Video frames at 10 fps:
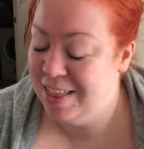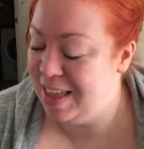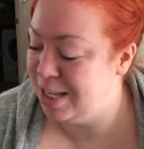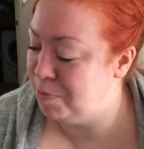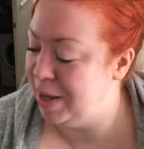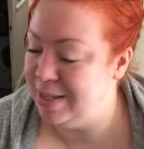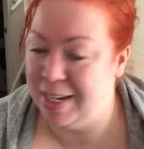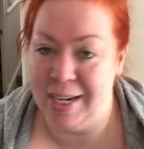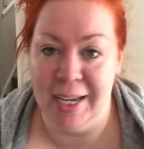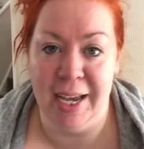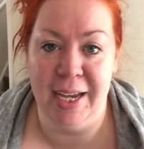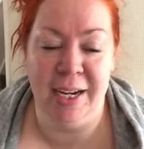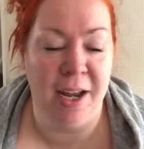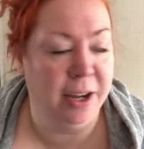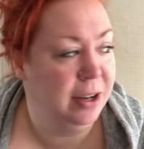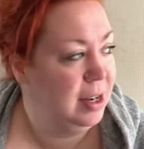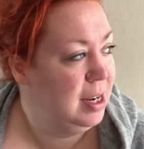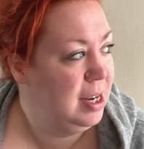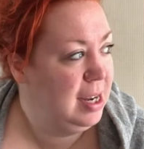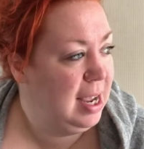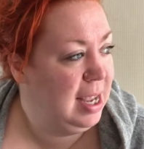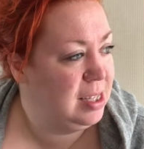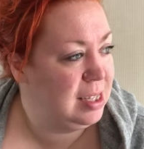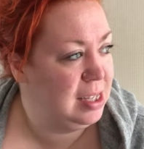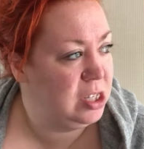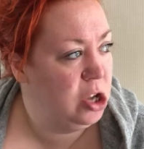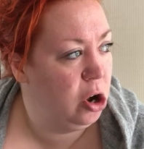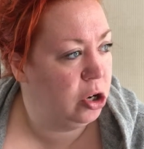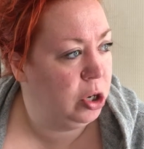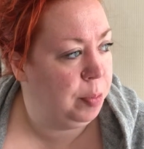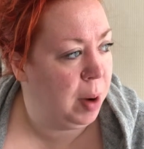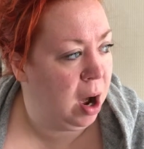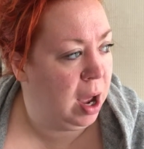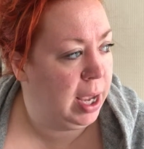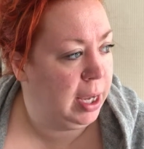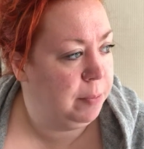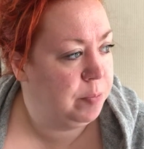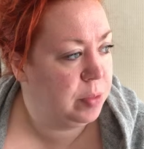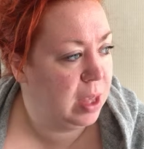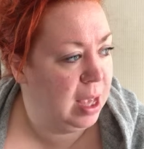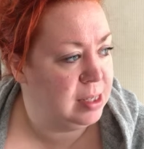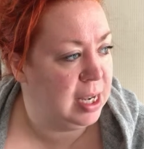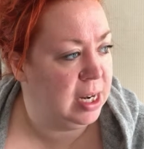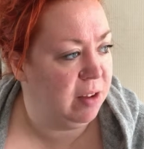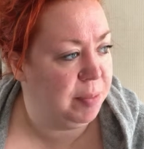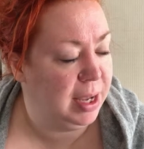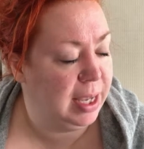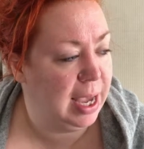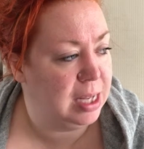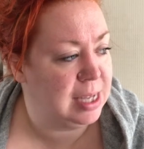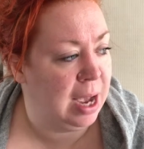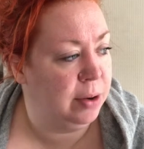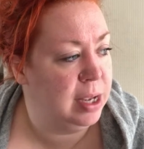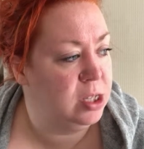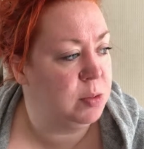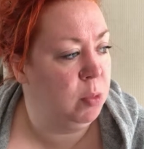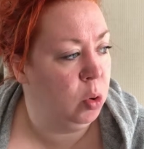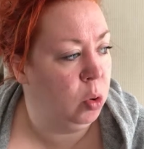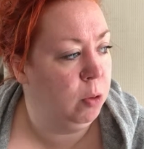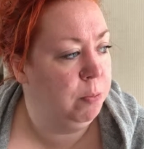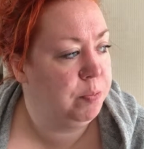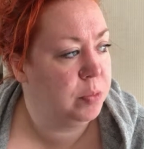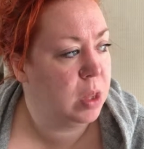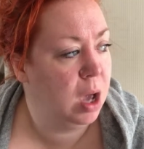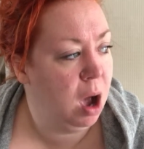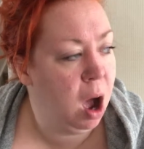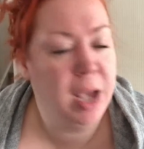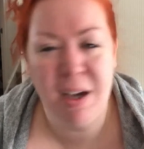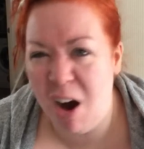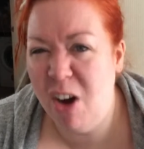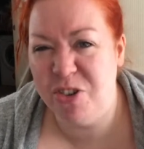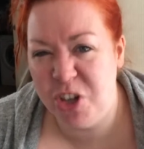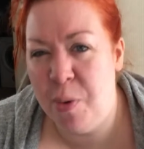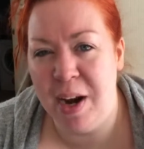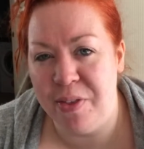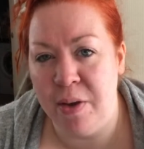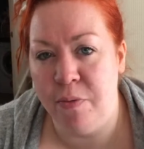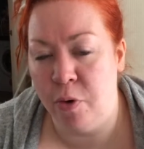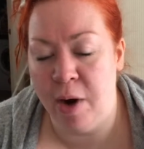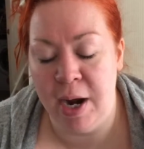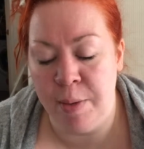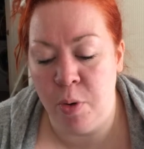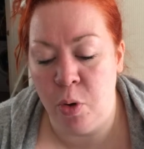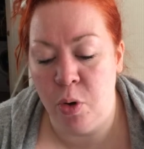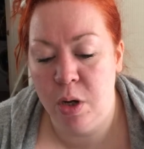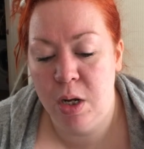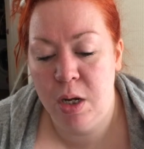That's basically it, It's not goodbye, as in I've been kicked out. It's more, I can't do anything for it anymore.